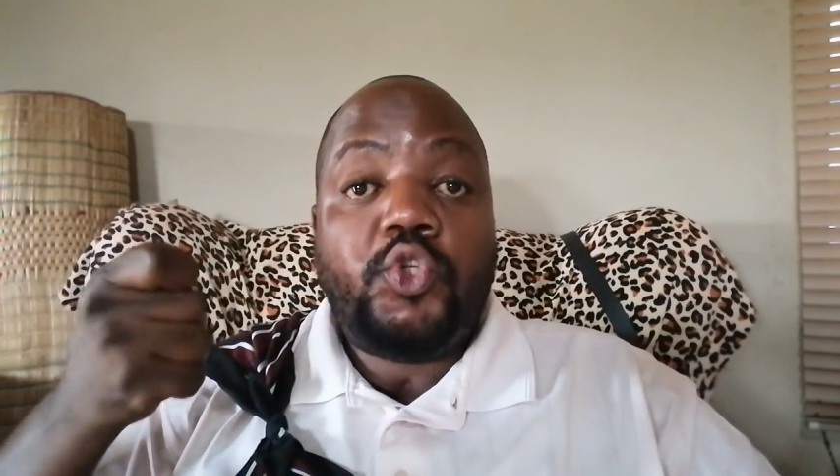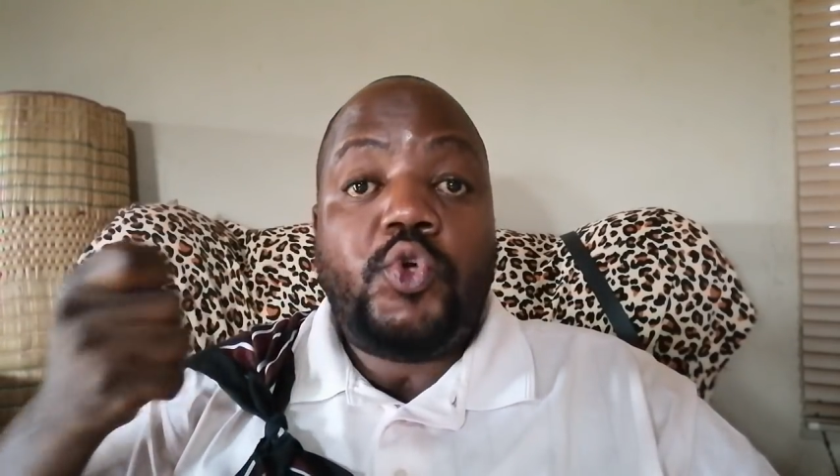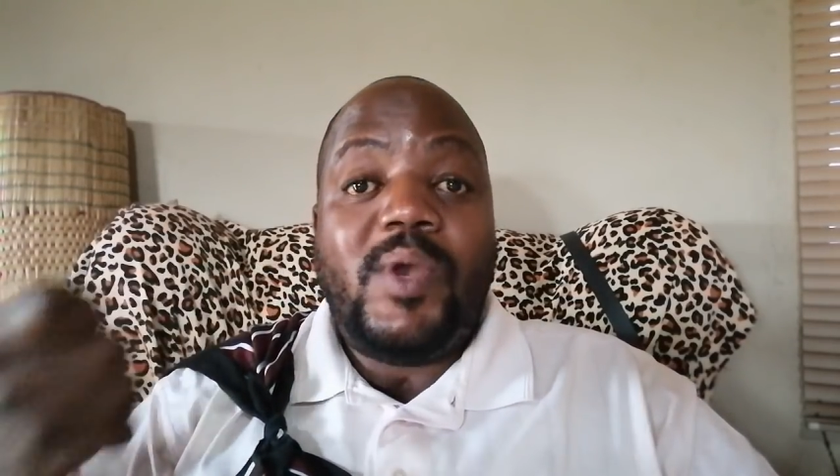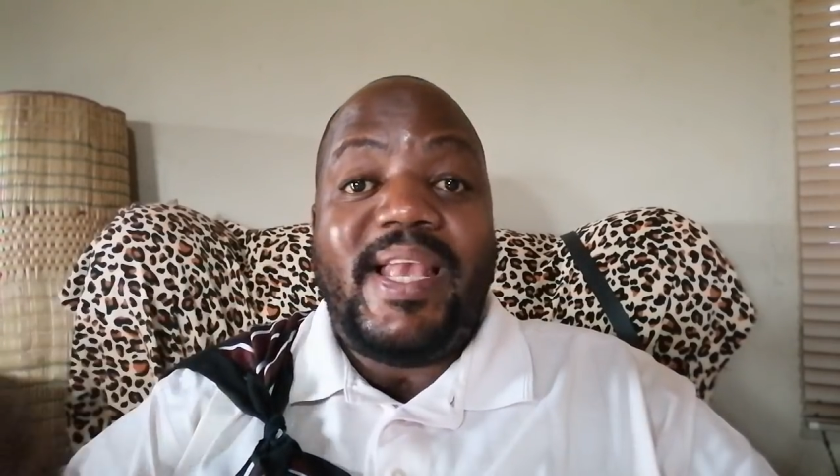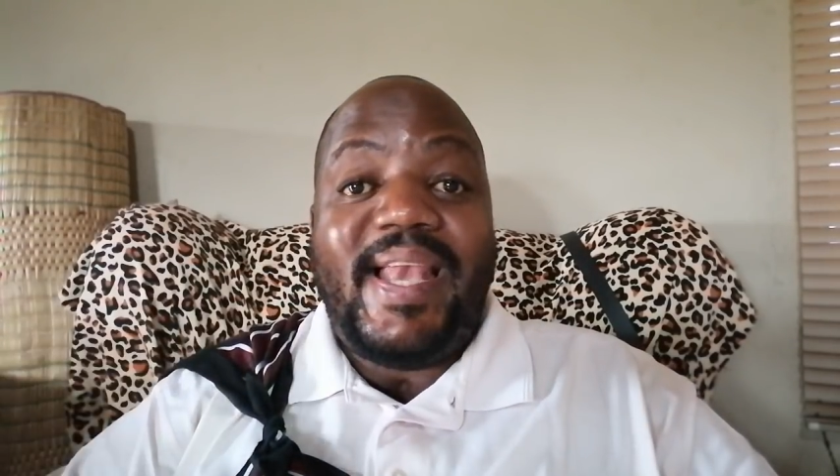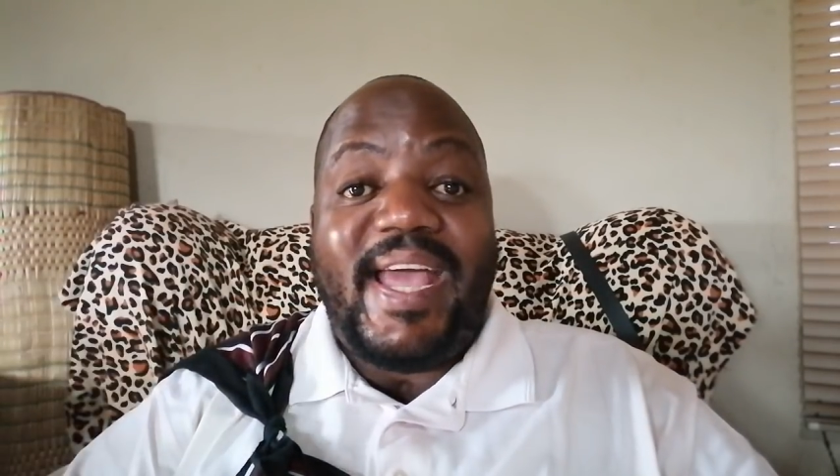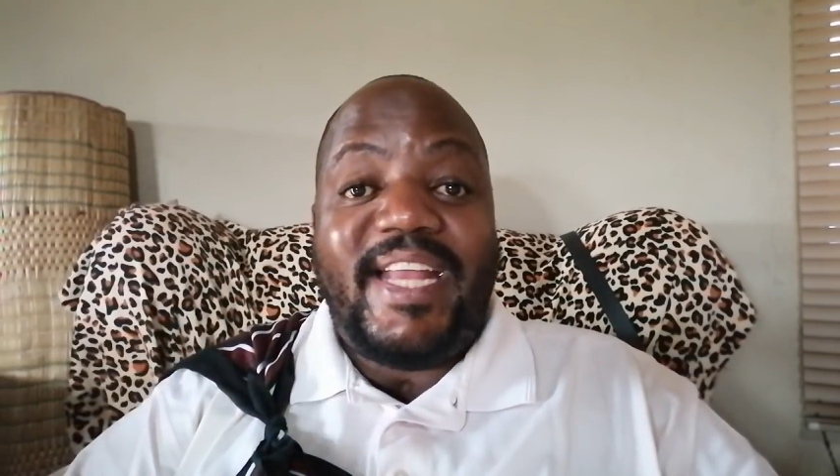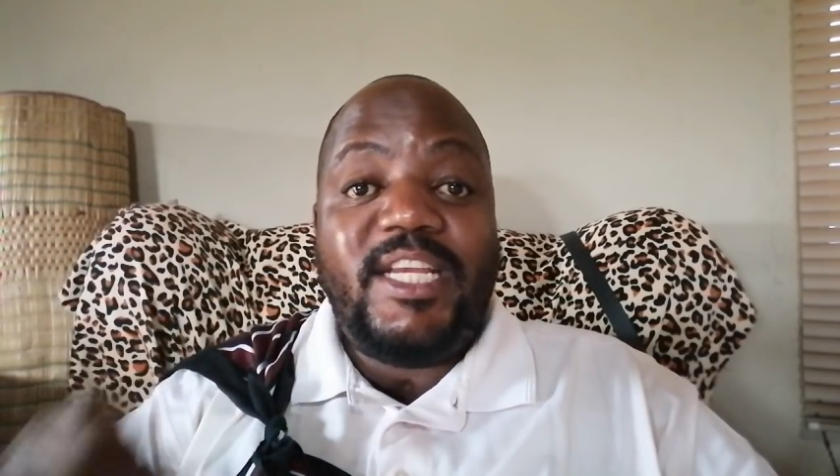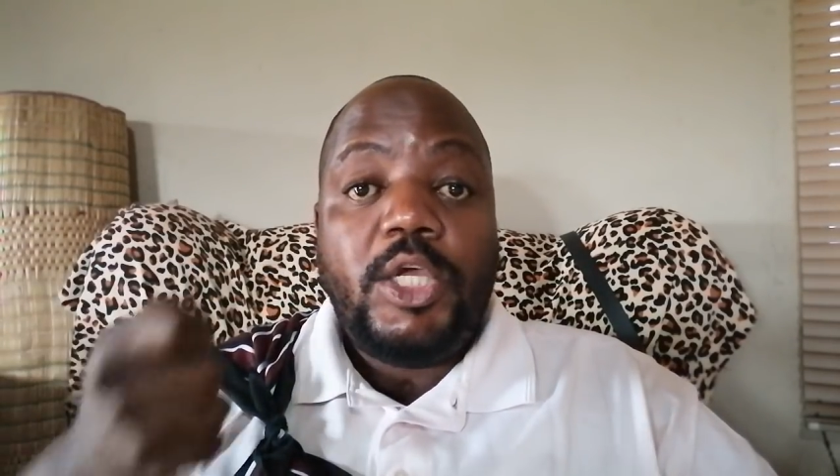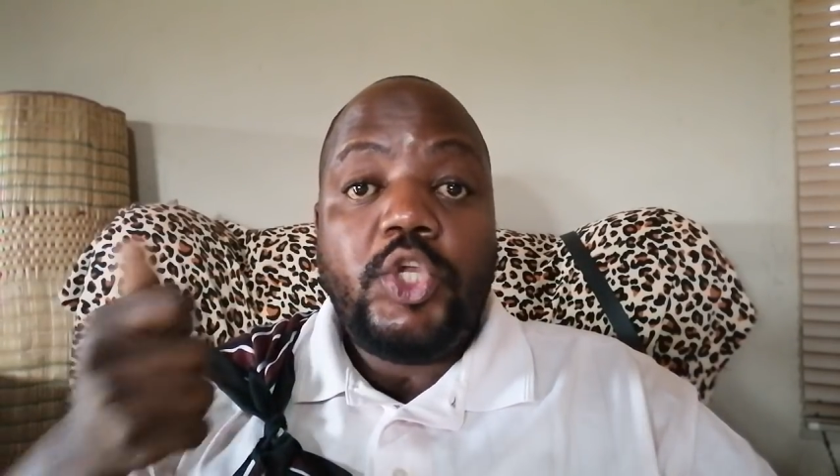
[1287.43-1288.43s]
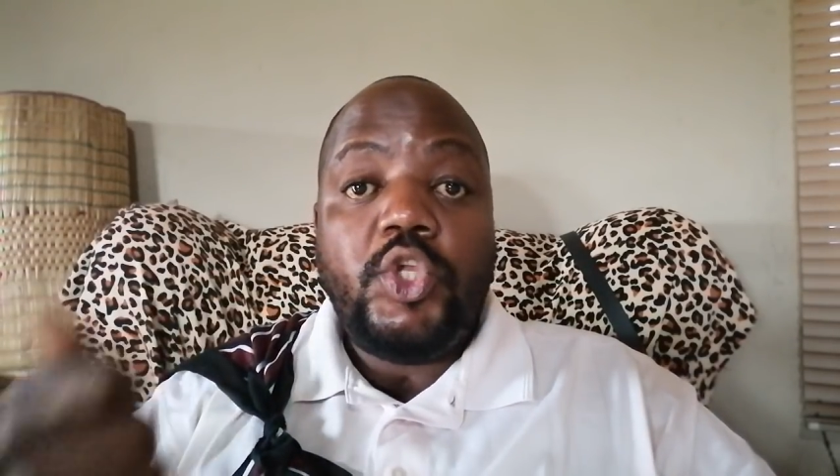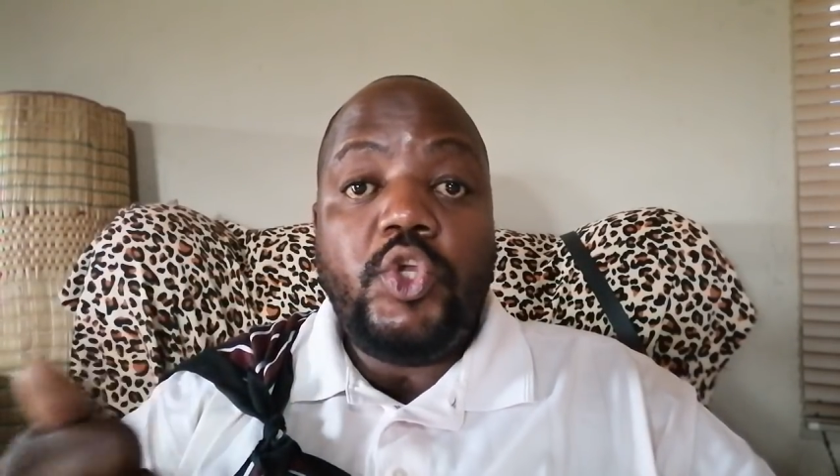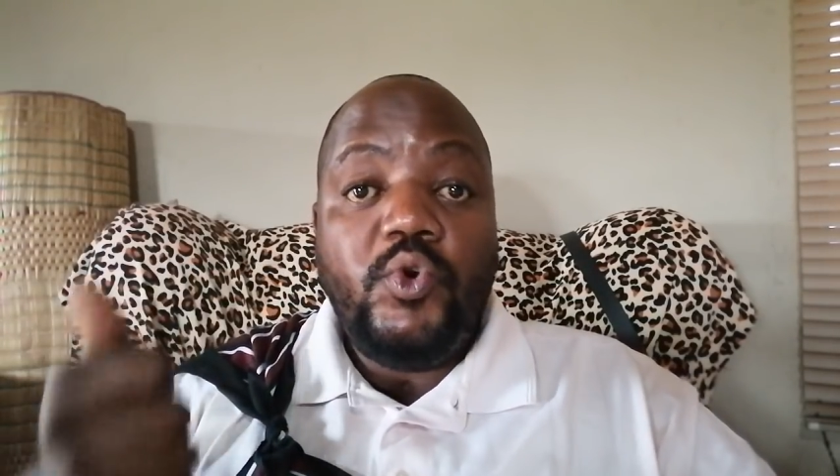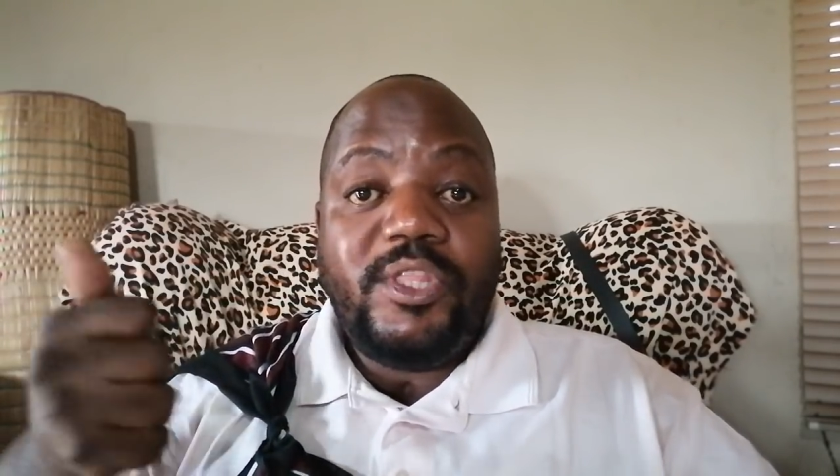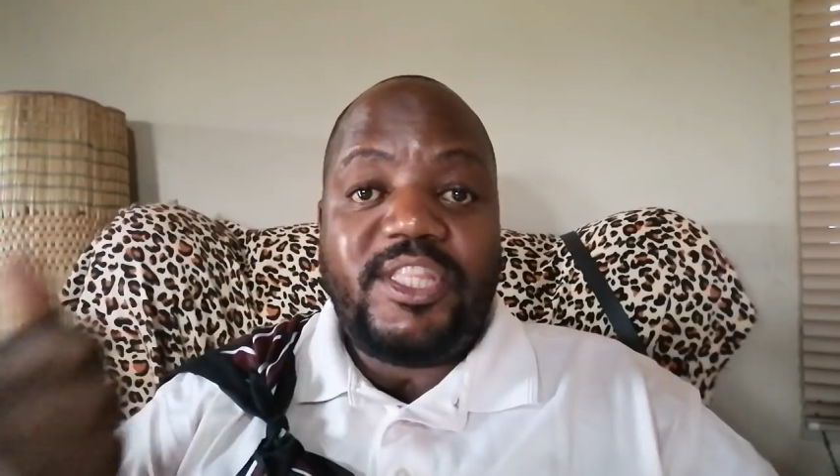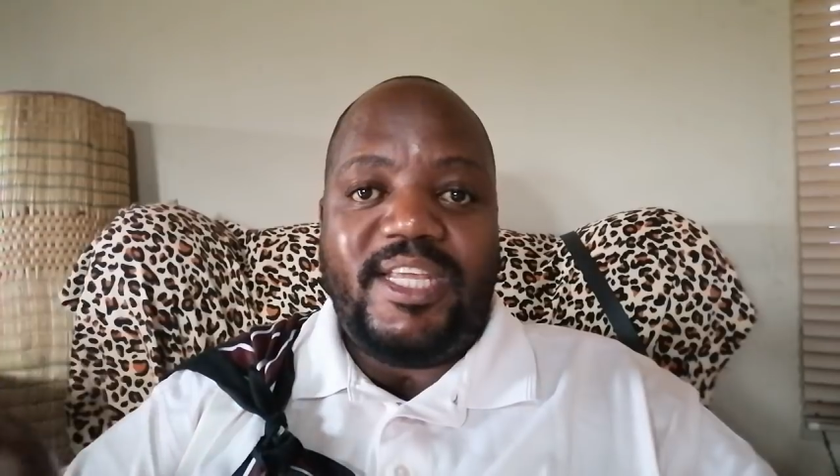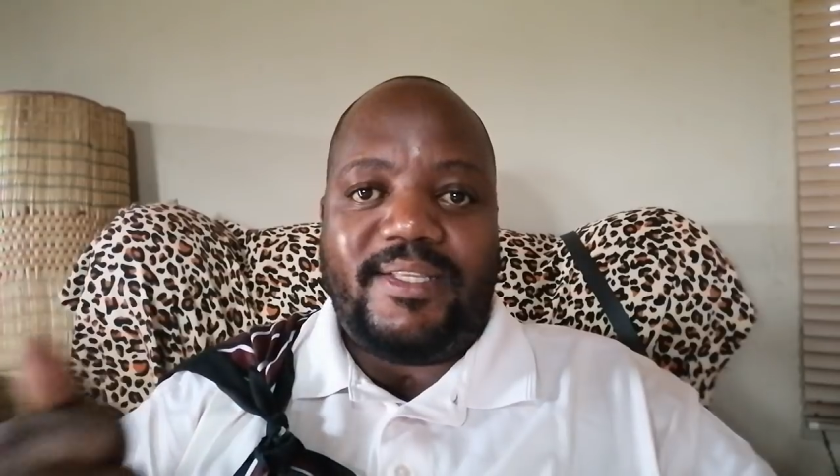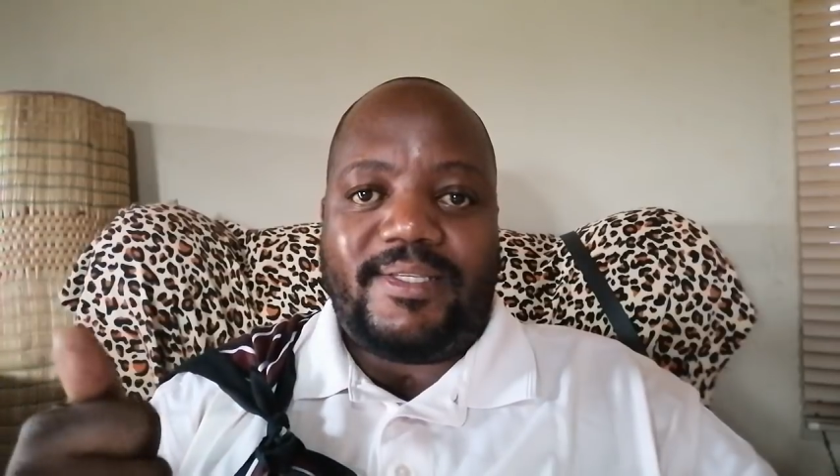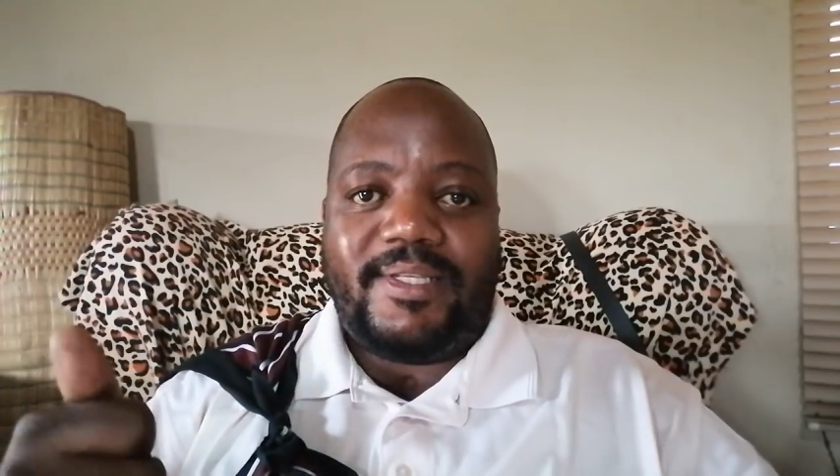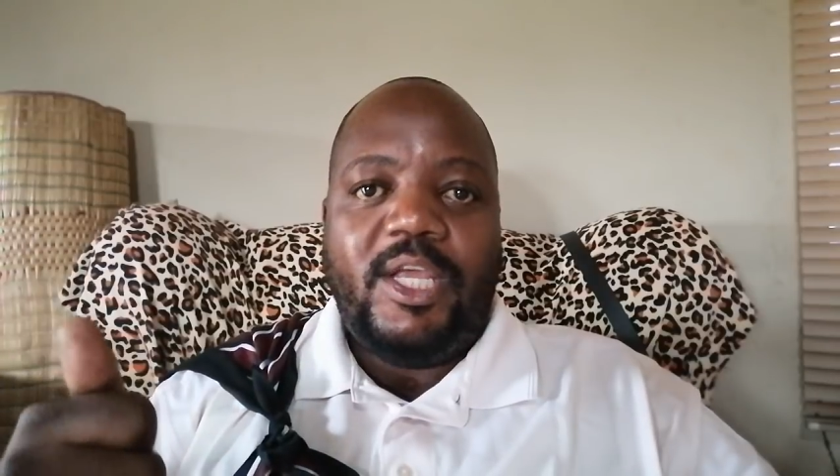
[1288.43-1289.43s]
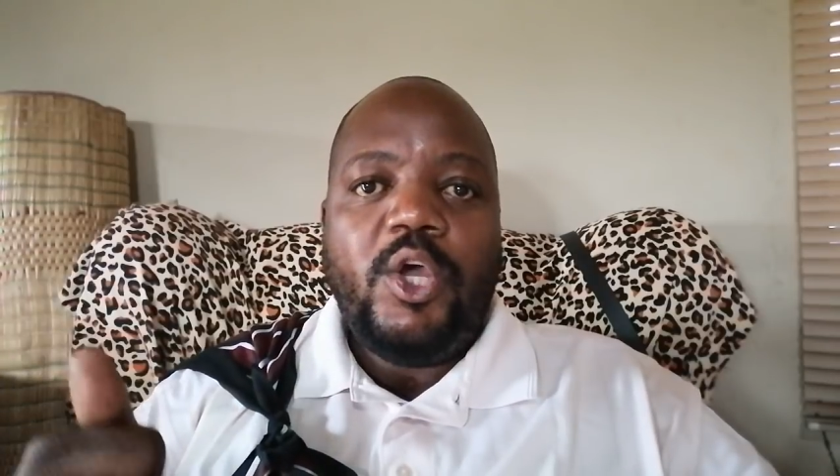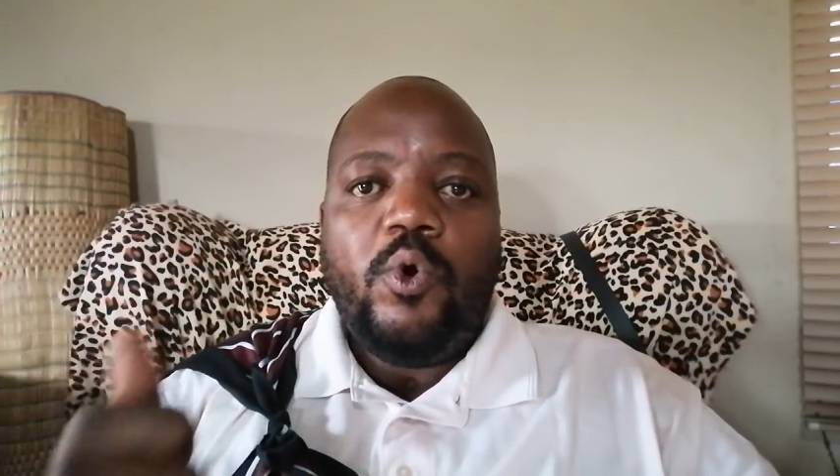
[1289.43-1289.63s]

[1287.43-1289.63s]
to learn new things,